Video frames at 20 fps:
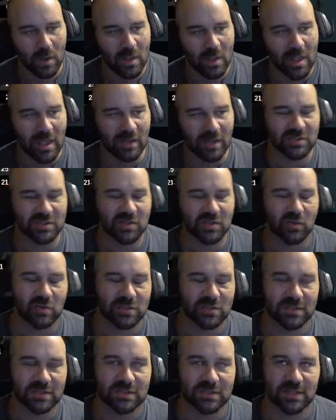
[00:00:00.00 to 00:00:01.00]
Hell's
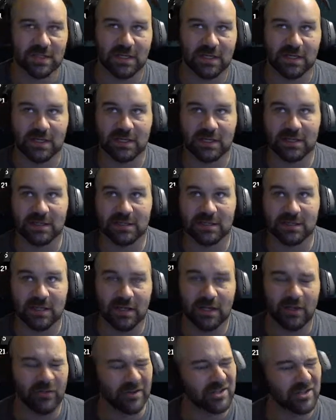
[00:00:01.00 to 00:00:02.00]
Horses is
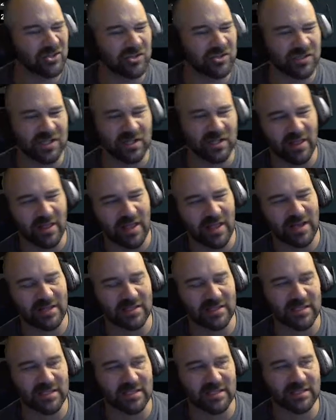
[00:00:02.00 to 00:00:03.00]
another interesting clan in
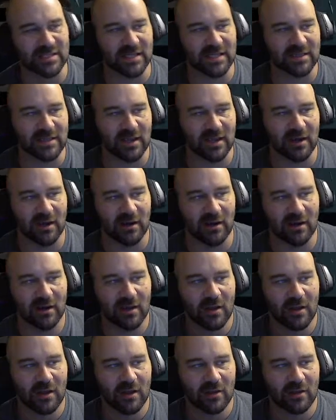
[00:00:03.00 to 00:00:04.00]
the sense that they're
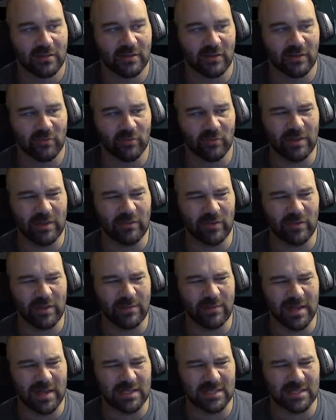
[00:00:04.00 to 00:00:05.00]
really, really
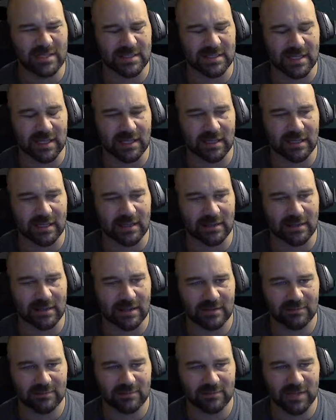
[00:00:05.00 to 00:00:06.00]
mixed.
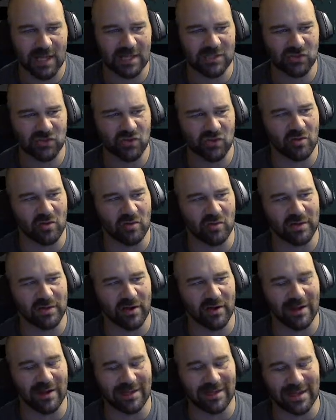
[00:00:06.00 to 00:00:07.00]
They kind of struggle with
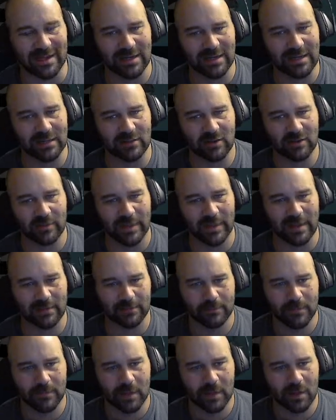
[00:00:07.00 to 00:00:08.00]
their identity a little bit.
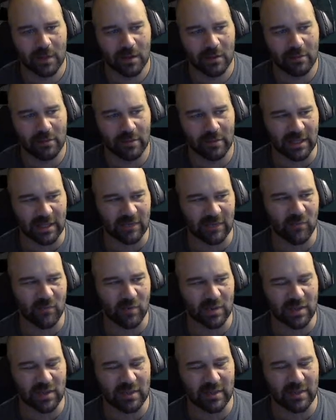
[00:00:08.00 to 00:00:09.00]
Like even
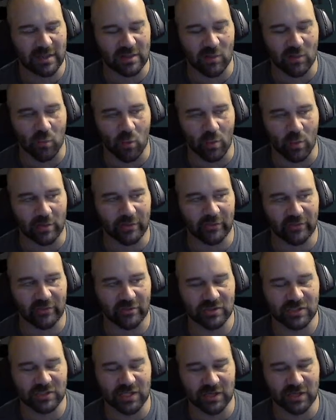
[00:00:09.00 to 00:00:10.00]
within like the Warden
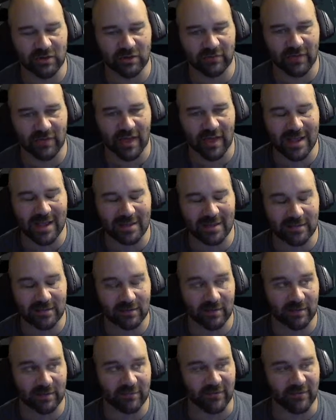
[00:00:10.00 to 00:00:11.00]
Crusader divide, they're
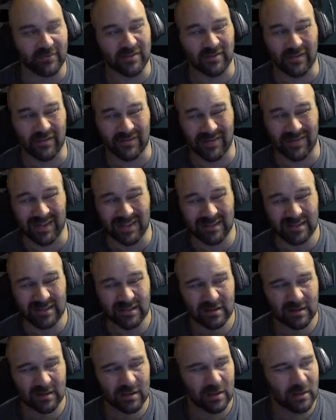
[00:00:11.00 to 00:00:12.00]
like
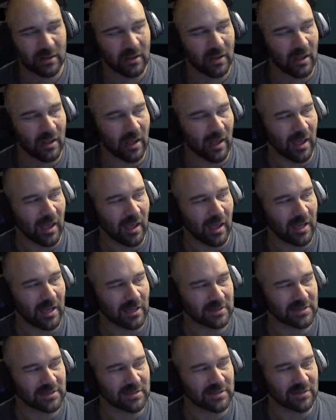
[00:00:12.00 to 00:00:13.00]

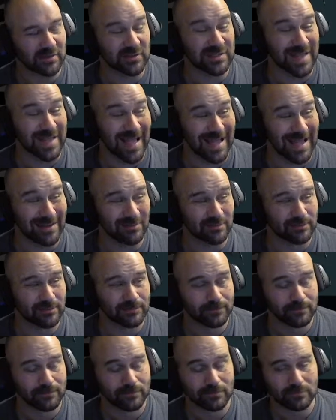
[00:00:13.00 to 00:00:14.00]
50-50. So there is that.
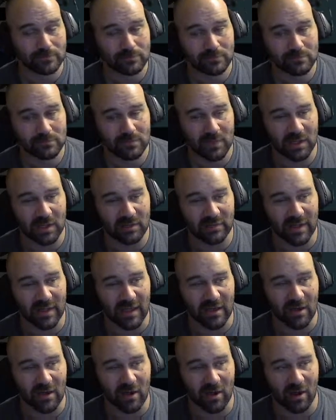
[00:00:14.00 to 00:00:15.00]

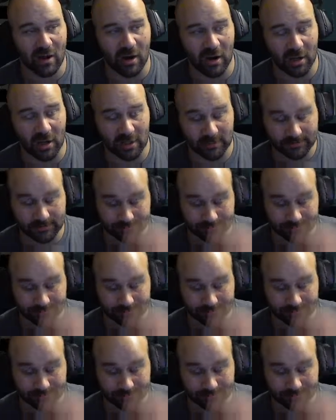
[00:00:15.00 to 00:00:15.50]
They are...